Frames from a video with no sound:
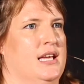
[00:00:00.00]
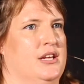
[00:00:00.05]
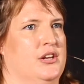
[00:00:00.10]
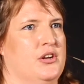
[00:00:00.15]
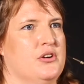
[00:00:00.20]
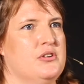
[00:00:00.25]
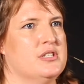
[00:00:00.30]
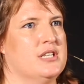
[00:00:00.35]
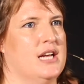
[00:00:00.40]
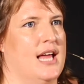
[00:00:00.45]
You
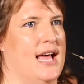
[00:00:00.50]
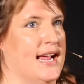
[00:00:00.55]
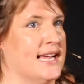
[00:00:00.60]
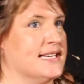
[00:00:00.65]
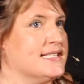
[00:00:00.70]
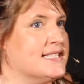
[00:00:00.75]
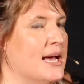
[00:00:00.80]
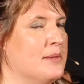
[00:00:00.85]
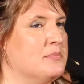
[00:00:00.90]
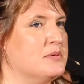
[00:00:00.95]
know, like
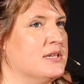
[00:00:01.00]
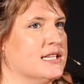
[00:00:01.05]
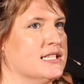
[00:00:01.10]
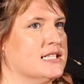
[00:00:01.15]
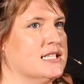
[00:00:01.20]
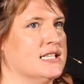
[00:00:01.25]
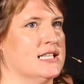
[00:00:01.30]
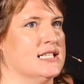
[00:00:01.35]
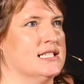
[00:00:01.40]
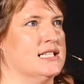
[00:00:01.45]
adapting
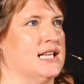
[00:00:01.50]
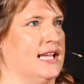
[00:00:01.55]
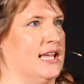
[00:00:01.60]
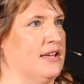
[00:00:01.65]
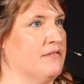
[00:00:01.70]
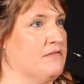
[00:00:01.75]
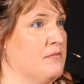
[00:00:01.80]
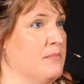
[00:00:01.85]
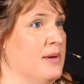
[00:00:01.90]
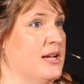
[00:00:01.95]
to this like
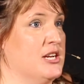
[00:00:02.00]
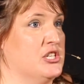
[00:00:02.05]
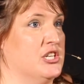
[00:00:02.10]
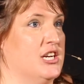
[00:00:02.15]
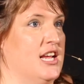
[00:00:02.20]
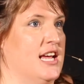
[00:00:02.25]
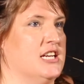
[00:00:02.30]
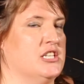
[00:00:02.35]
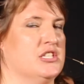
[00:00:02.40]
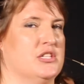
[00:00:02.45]

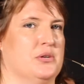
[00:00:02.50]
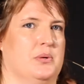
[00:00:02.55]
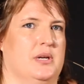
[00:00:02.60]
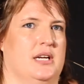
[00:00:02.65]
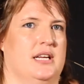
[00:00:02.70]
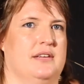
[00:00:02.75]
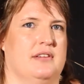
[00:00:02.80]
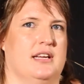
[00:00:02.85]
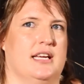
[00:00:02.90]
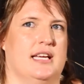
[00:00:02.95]
information age that we're
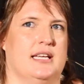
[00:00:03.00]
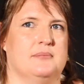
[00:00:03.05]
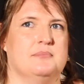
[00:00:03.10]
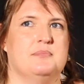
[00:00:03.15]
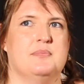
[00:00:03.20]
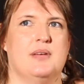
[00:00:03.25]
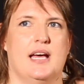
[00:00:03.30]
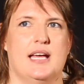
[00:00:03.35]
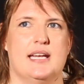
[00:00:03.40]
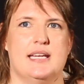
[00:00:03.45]
living in.
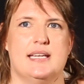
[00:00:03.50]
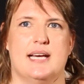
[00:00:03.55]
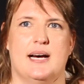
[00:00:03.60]
And